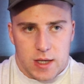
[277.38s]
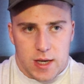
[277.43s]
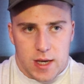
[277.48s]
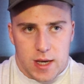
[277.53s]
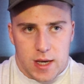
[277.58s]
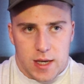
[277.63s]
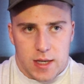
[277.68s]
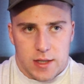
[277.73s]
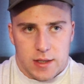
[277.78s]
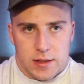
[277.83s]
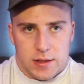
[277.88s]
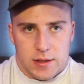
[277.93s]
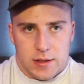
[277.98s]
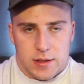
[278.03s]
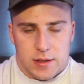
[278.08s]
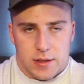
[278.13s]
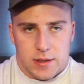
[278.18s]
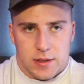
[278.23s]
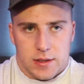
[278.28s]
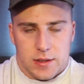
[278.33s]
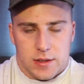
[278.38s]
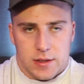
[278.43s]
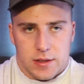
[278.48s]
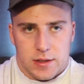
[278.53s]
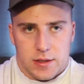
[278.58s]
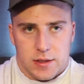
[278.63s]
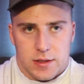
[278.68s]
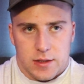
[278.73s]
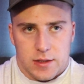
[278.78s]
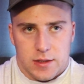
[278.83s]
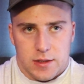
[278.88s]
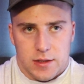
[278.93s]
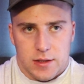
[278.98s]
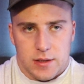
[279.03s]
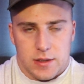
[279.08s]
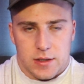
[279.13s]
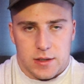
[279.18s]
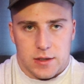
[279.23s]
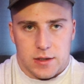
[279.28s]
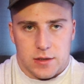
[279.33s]
And,
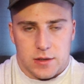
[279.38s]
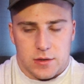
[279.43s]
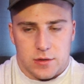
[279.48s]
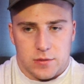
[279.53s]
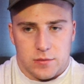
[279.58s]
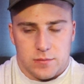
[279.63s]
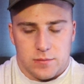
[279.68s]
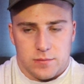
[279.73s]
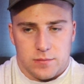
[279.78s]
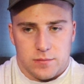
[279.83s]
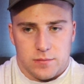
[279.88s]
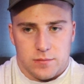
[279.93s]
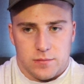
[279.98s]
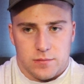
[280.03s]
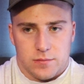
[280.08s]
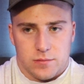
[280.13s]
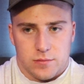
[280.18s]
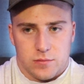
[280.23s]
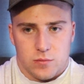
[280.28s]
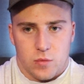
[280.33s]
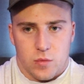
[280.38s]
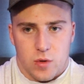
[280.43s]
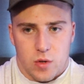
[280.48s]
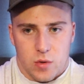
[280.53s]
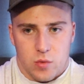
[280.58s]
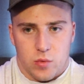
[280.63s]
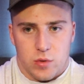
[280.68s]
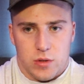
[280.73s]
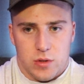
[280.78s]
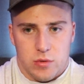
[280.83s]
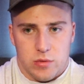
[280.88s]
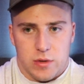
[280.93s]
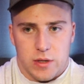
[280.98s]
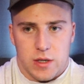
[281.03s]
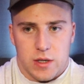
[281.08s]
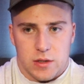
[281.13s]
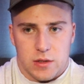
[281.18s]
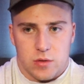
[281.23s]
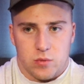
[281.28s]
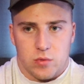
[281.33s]
you know, when you
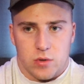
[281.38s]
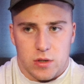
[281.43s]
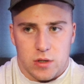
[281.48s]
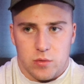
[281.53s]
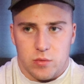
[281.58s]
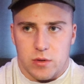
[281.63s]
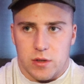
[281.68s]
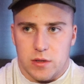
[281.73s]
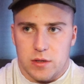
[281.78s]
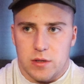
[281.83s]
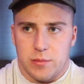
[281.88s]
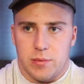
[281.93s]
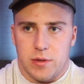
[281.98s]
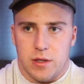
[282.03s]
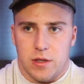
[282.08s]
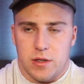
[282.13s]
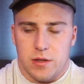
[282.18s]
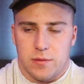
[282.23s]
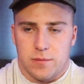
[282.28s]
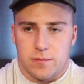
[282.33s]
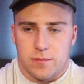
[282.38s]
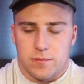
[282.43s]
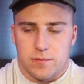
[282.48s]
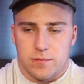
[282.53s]
get it to where you want it to be,